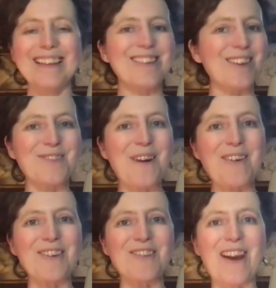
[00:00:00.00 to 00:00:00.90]
So it's
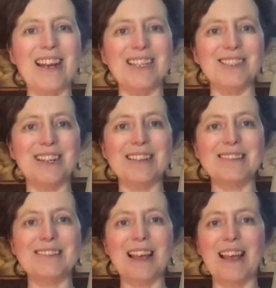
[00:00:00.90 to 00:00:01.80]
very strange.
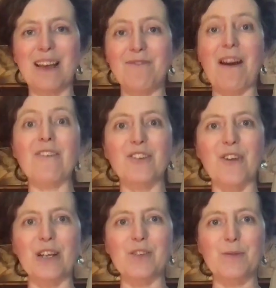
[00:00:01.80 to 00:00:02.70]
It's very
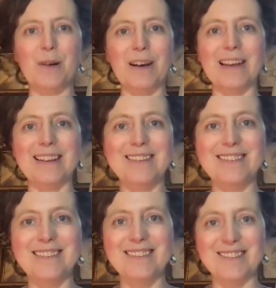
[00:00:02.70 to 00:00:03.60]
strange for my
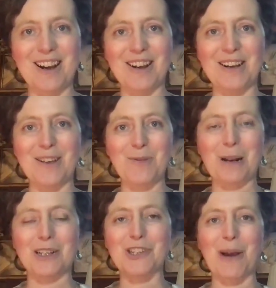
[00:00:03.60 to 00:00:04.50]
designers when
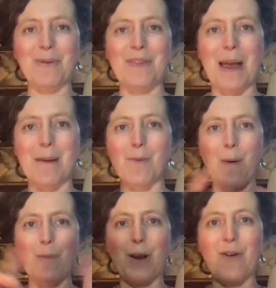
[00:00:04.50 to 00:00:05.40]
I chat with them and
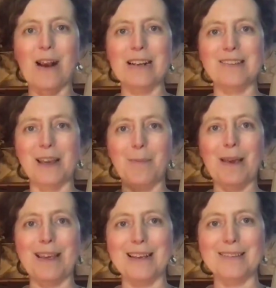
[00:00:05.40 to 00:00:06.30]
when we're creating a
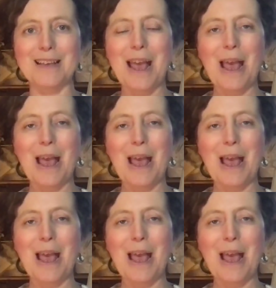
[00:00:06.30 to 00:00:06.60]
piece,